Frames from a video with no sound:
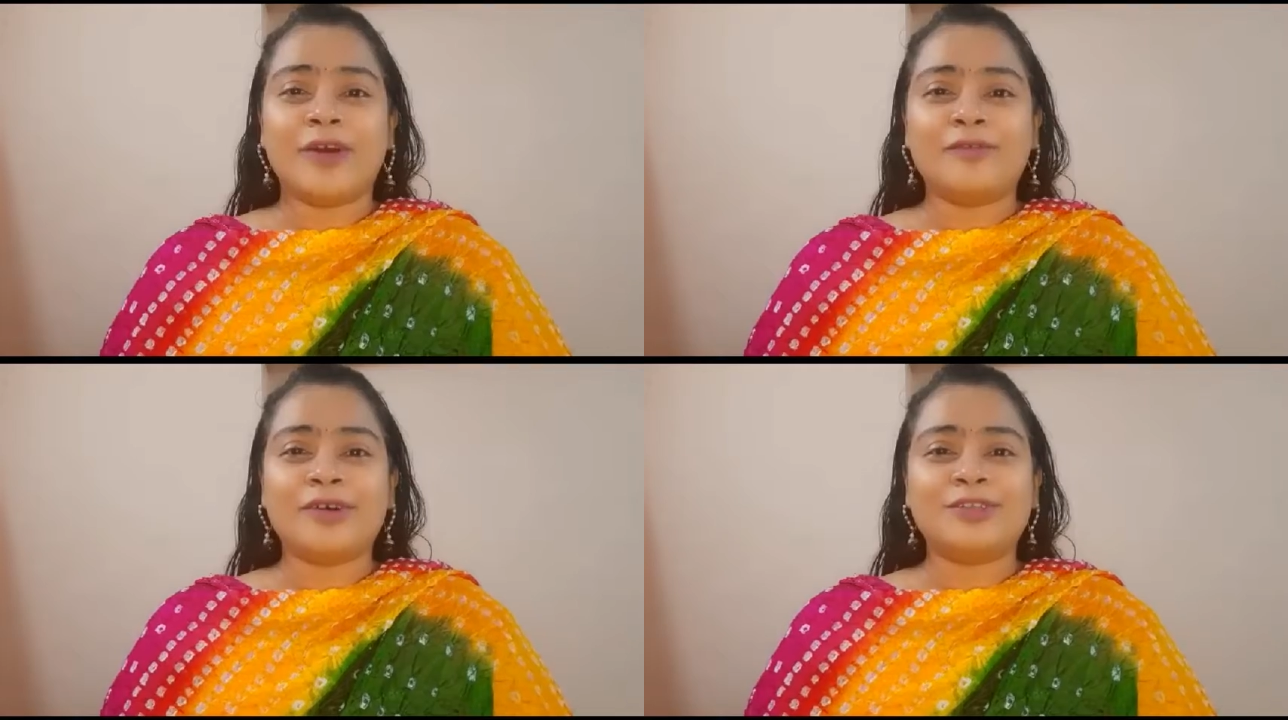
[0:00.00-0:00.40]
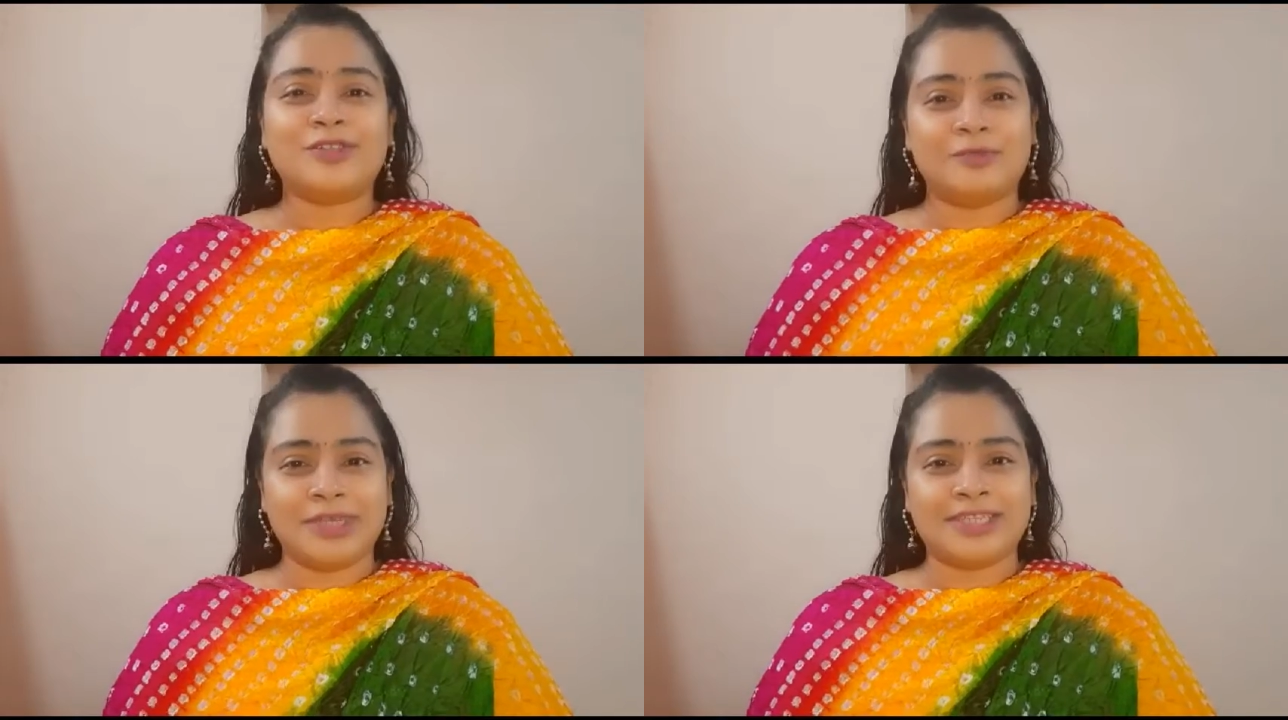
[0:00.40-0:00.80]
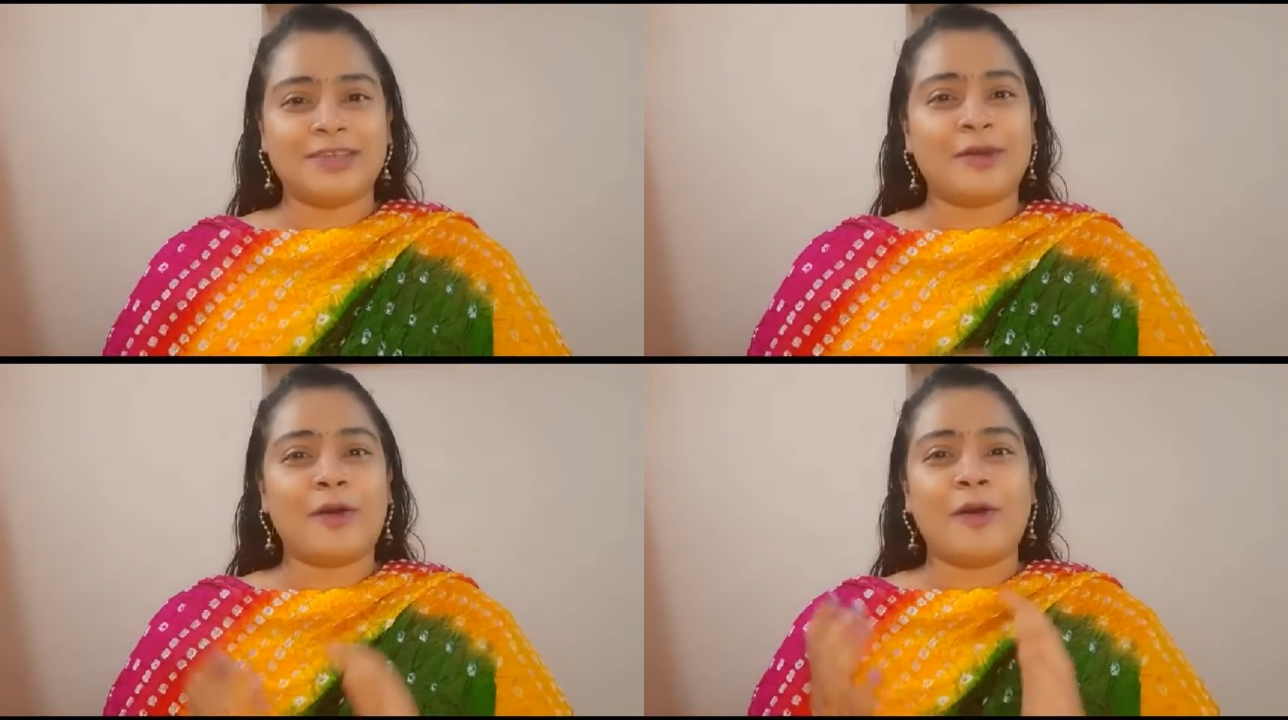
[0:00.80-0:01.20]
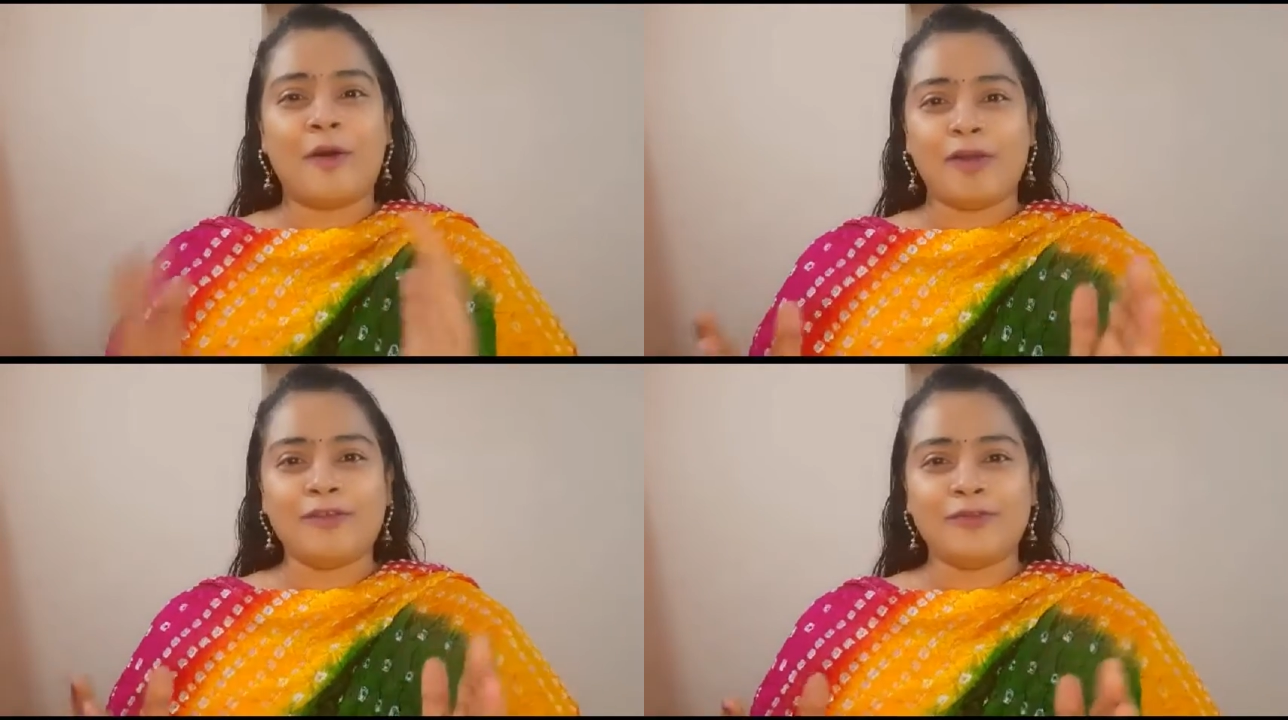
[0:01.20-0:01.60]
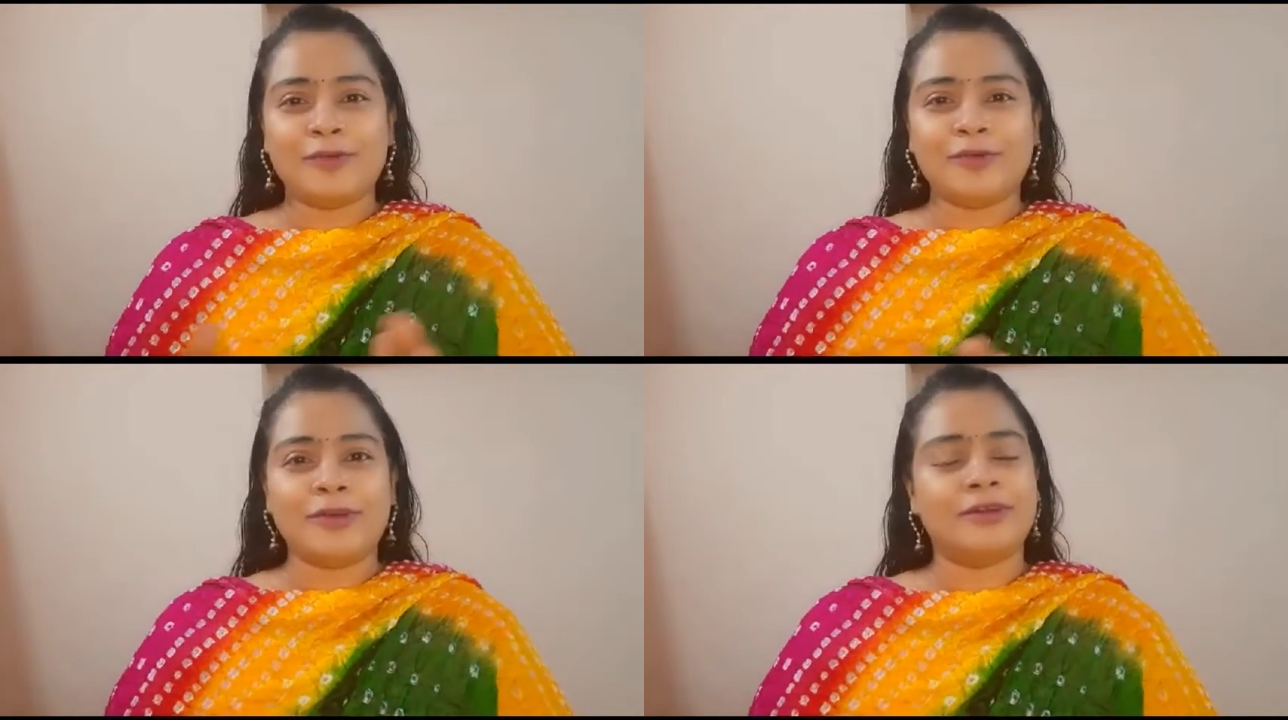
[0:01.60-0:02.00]
forward to meeting all of
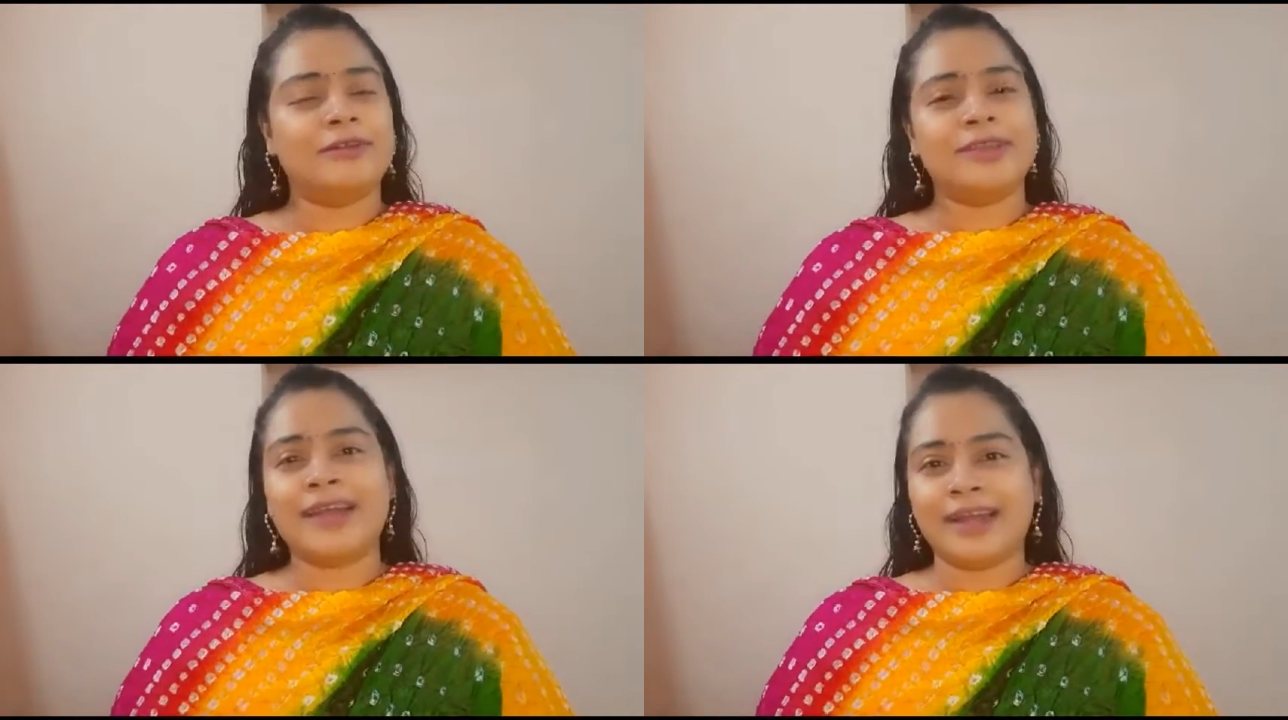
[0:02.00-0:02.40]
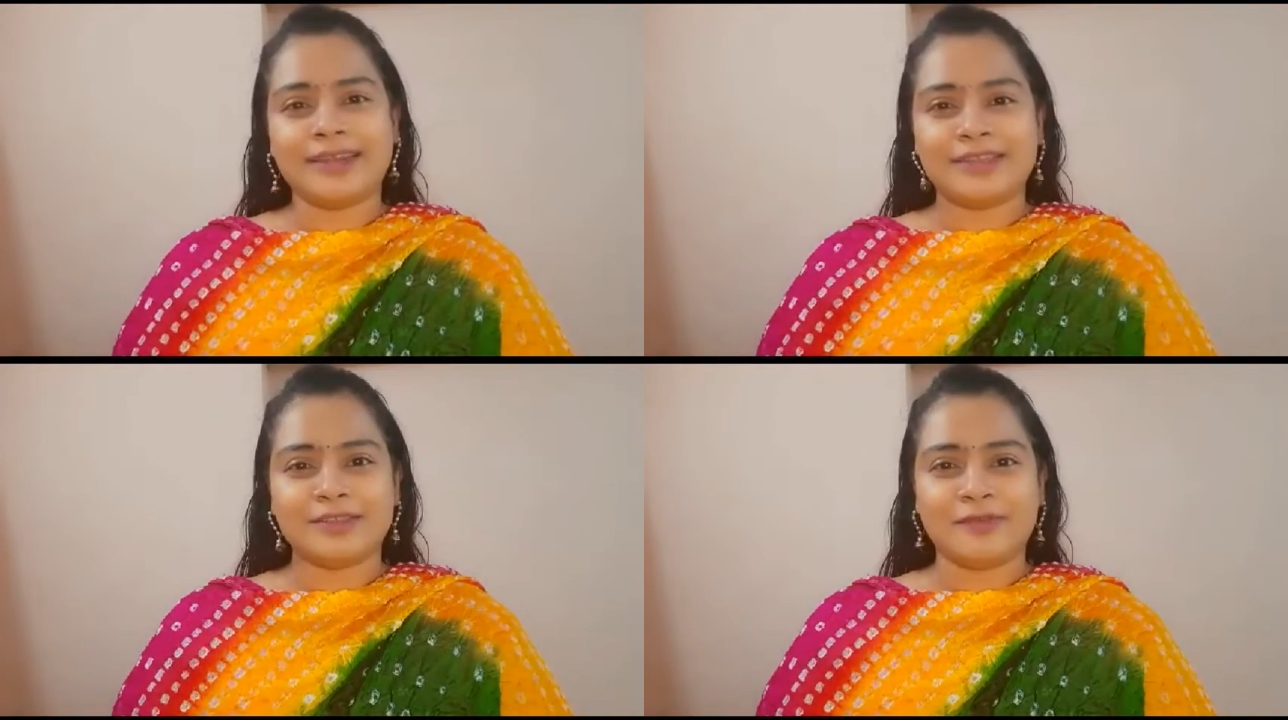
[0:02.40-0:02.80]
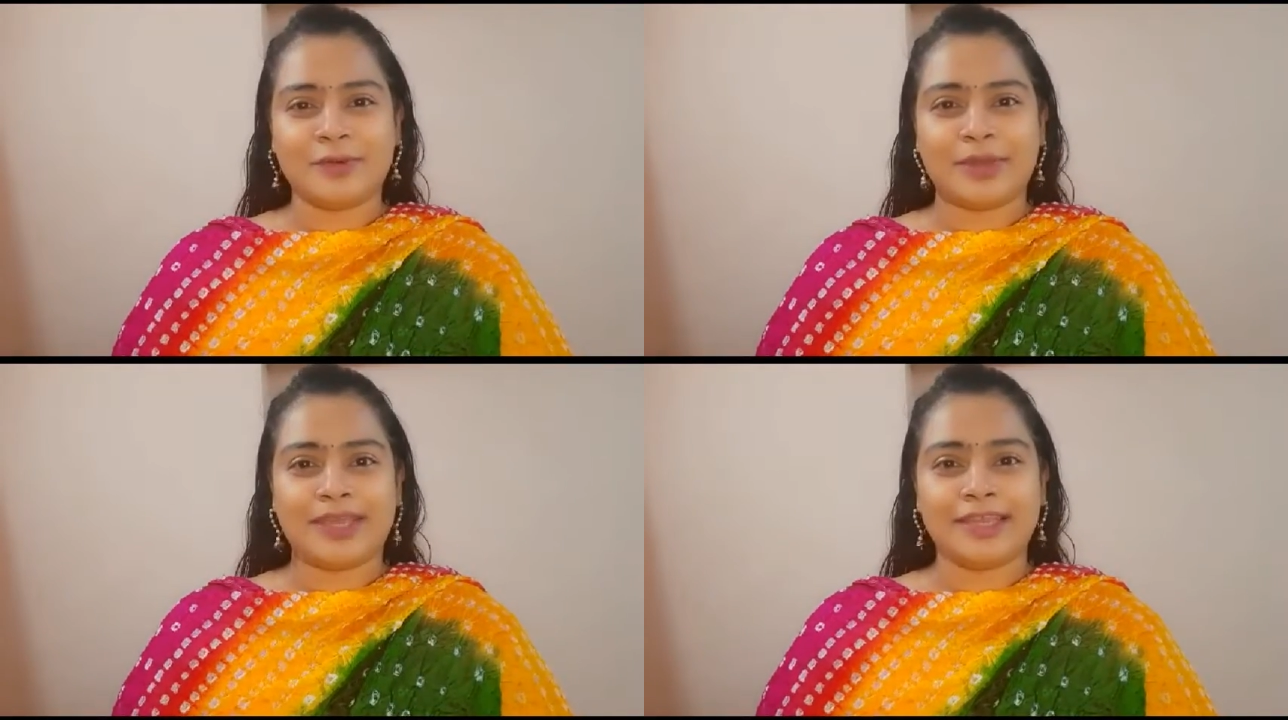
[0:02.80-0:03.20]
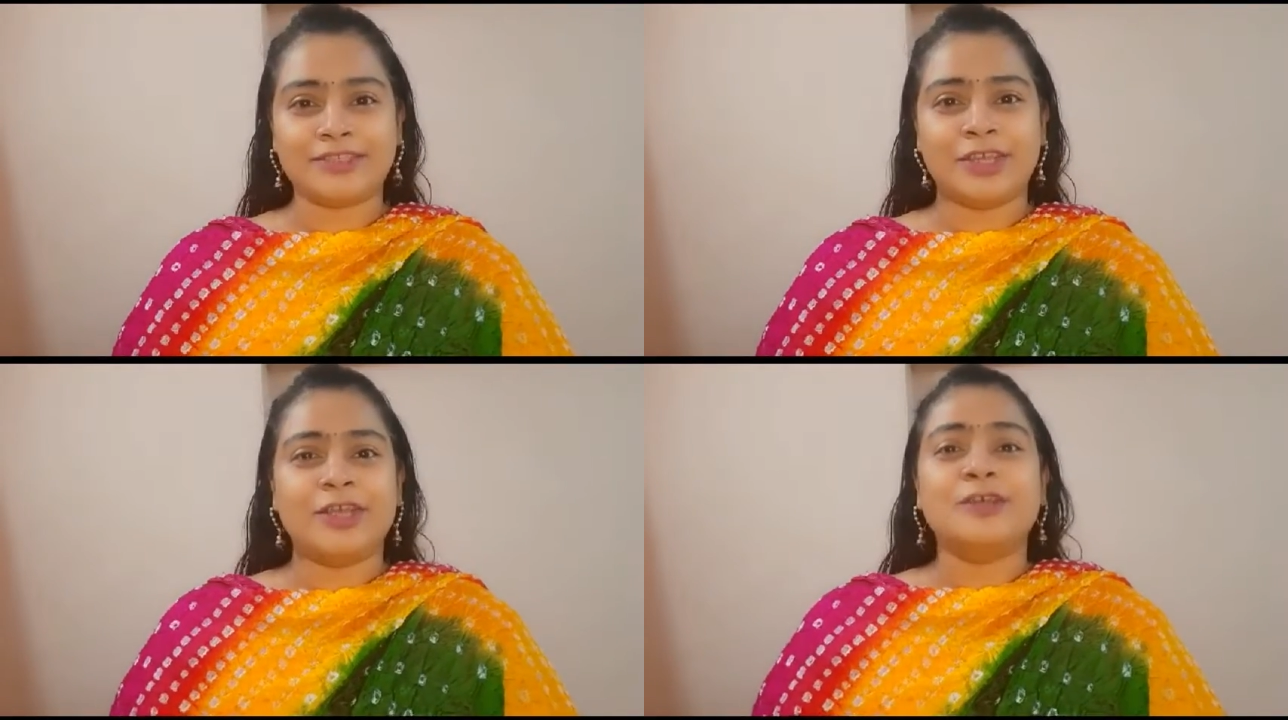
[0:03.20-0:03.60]
you, regardless of your age,